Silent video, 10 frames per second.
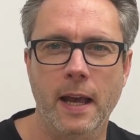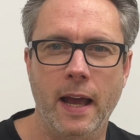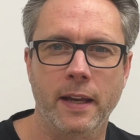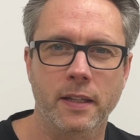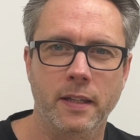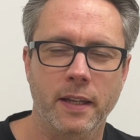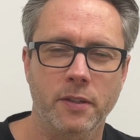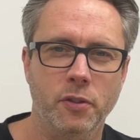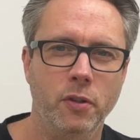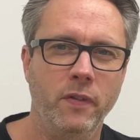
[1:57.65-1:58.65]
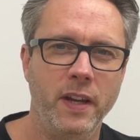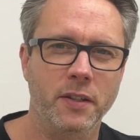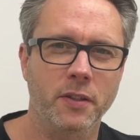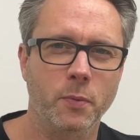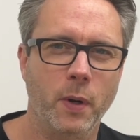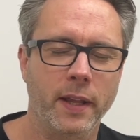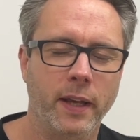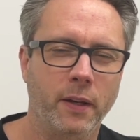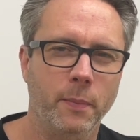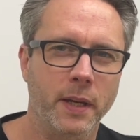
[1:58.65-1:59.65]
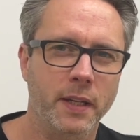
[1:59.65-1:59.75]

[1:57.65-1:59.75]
And there's 2 reasons why that can be a